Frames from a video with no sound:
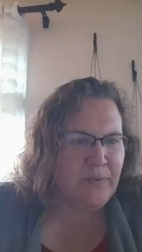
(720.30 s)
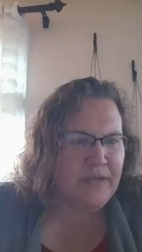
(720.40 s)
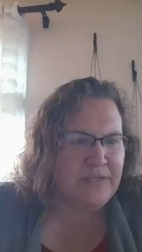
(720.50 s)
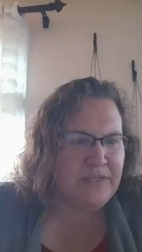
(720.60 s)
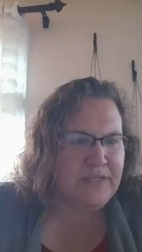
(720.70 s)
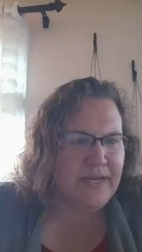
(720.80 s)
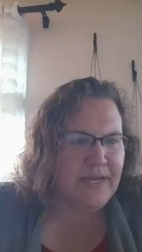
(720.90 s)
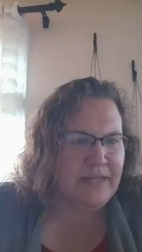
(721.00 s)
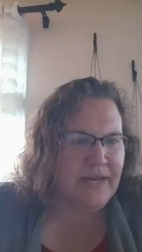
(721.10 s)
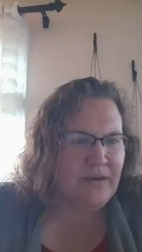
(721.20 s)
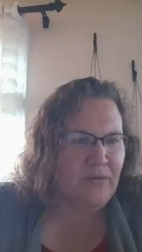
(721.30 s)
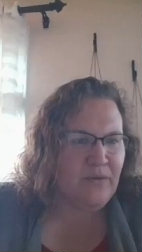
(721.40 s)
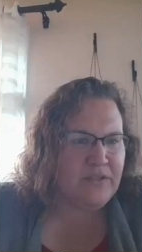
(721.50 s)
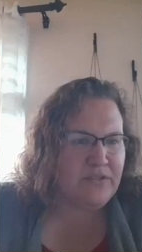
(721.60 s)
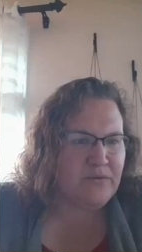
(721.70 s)
in their plans to take online
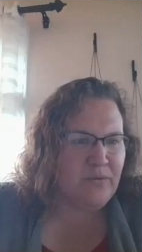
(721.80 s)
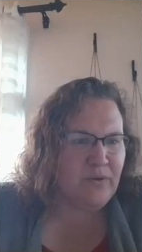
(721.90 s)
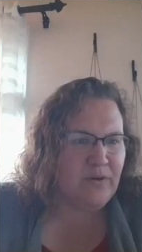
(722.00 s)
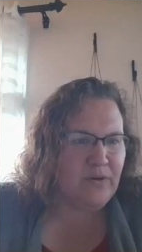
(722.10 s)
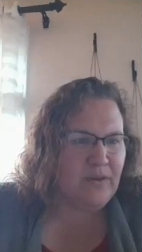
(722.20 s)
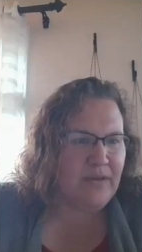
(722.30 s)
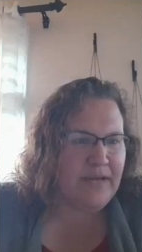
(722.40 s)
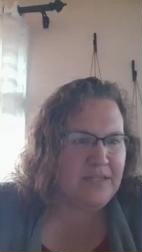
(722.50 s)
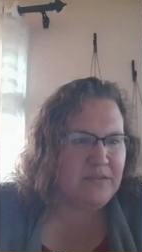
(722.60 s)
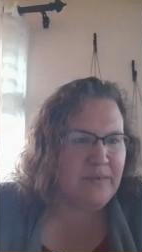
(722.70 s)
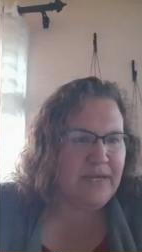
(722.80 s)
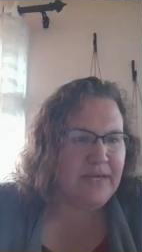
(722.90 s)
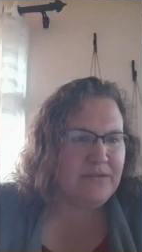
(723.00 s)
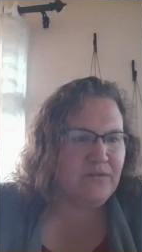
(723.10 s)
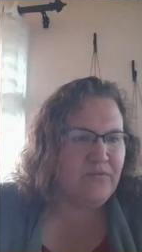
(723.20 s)
courses, will classes be
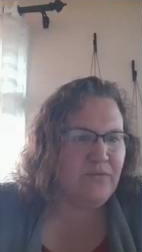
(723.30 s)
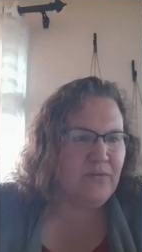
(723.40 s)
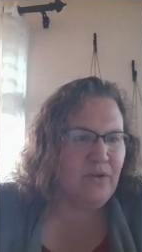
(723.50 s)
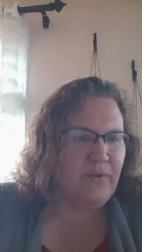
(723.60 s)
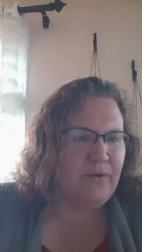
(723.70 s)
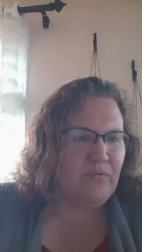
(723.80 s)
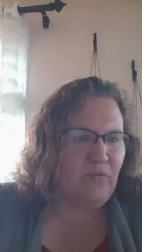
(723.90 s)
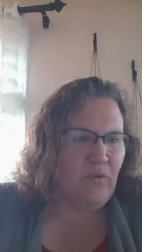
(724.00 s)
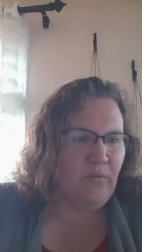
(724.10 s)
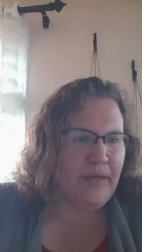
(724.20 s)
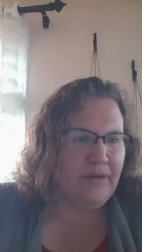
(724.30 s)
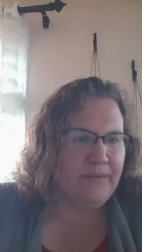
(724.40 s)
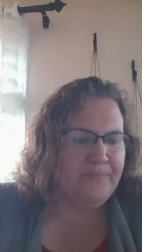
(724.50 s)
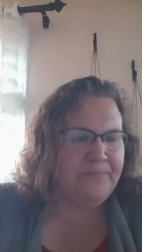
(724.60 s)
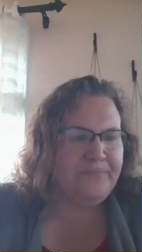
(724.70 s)
canceled for low
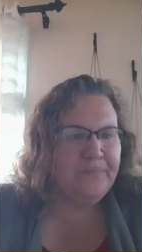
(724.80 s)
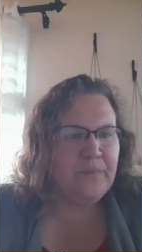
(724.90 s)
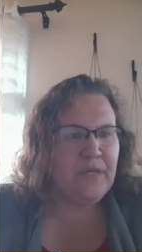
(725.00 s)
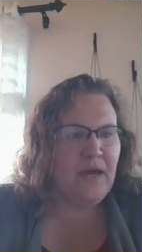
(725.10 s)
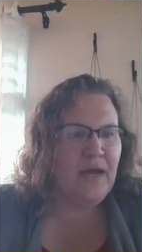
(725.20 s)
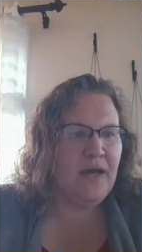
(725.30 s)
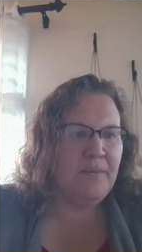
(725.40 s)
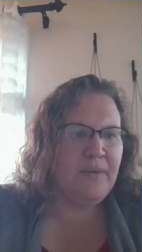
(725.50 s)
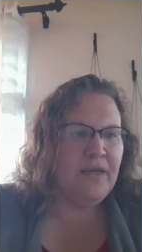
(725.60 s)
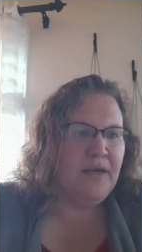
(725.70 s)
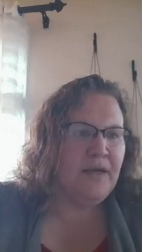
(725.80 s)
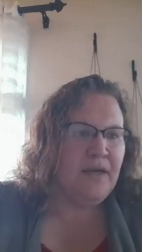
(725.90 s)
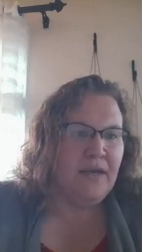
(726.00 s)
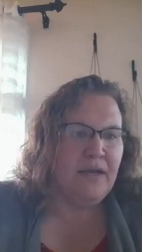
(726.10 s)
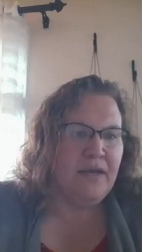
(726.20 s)
enrollment? Um,
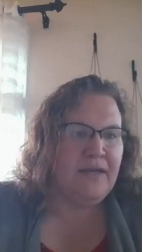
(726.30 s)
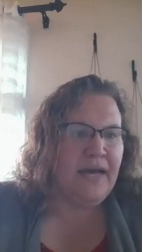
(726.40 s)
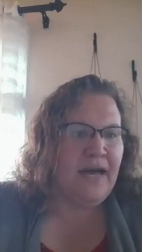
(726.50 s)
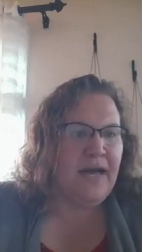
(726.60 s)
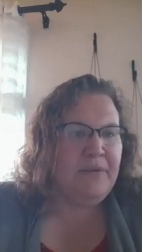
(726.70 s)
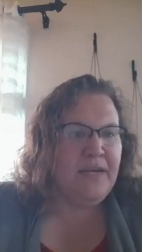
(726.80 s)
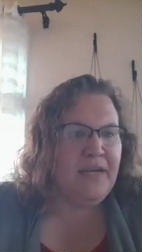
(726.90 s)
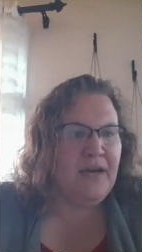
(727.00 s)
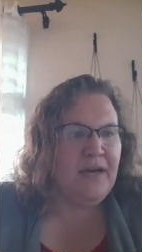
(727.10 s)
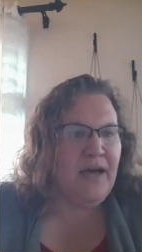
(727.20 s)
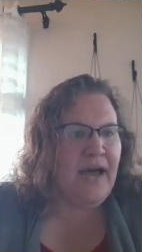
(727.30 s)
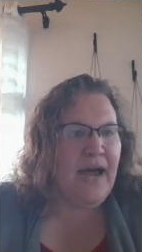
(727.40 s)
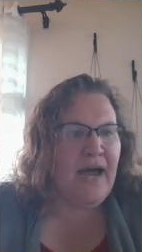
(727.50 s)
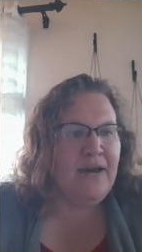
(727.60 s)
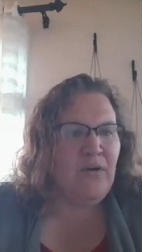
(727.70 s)
yeah, I mean,
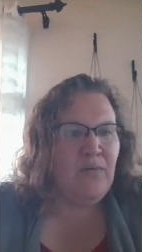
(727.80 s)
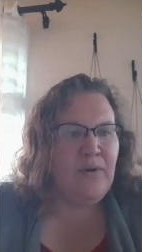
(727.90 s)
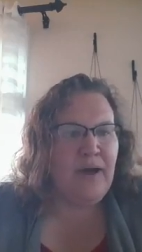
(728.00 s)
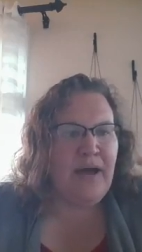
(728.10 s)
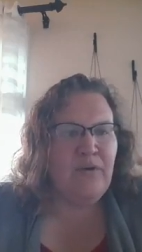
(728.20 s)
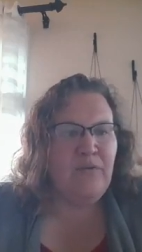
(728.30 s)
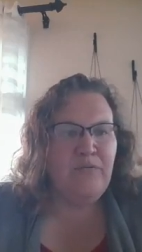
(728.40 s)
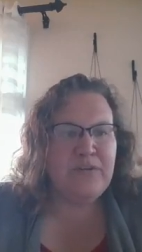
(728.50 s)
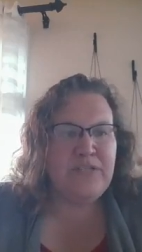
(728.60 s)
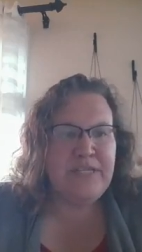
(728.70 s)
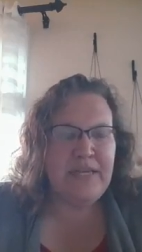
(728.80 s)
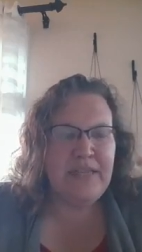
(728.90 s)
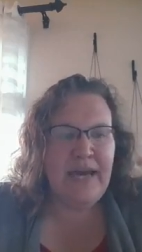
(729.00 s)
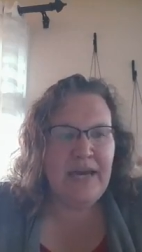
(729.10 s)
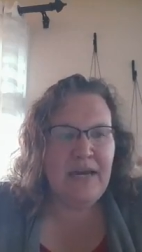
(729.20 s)
I, don't I don't
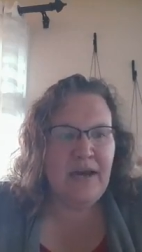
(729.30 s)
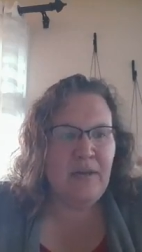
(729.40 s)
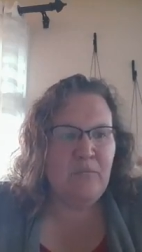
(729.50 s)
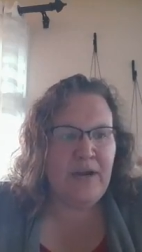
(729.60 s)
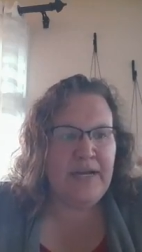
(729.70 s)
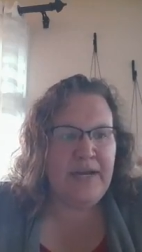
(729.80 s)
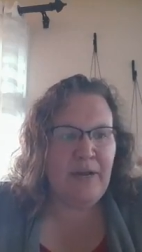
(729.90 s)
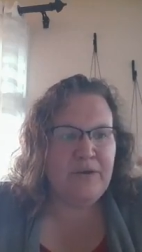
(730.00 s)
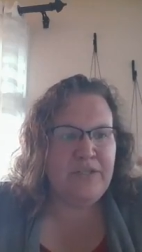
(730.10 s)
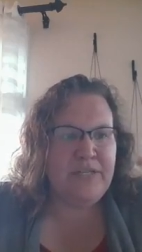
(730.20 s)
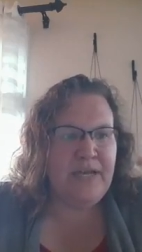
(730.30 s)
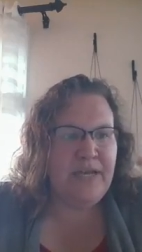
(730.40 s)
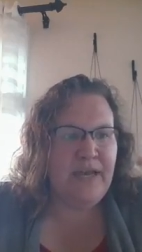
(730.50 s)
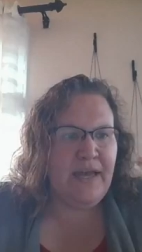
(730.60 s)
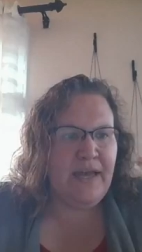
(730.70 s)
foresee that. Um, right now, we're
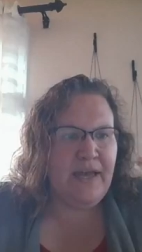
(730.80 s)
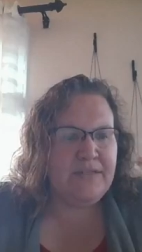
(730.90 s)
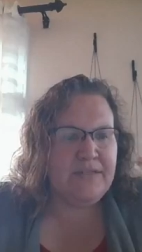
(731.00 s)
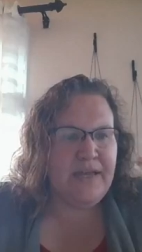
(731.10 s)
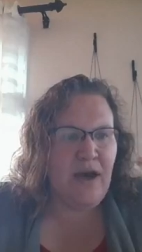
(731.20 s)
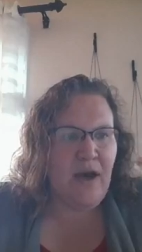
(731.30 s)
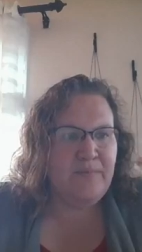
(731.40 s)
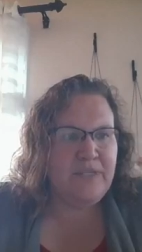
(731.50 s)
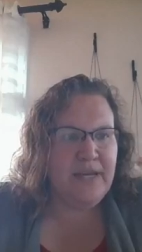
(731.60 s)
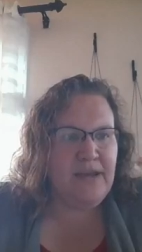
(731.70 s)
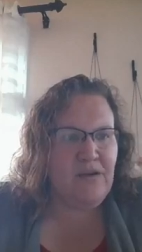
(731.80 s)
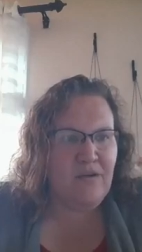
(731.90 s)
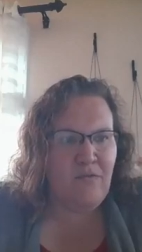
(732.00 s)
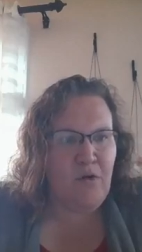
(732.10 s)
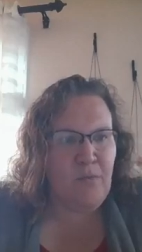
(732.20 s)
seeing a slight uptick in
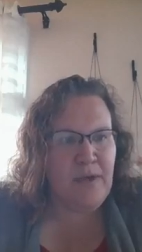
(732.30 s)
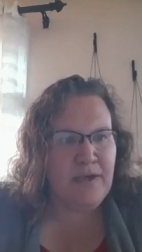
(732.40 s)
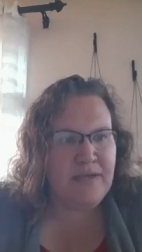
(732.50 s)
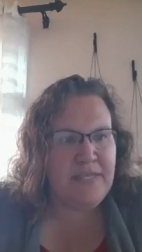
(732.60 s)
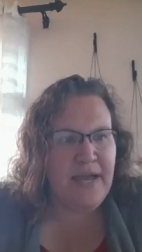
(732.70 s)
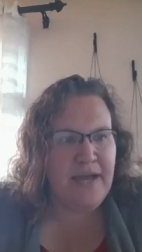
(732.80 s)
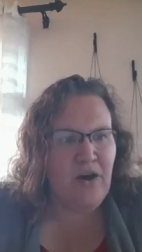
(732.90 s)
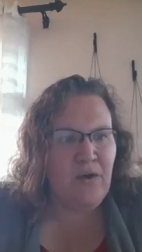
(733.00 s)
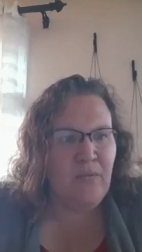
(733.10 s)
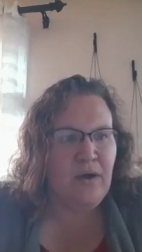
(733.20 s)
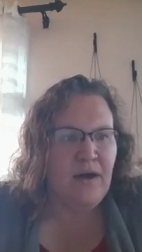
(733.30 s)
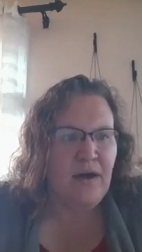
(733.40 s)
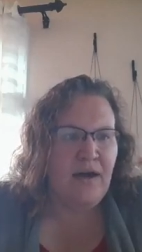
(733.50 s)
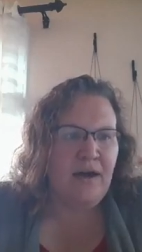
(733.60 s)
enrollment, Diego.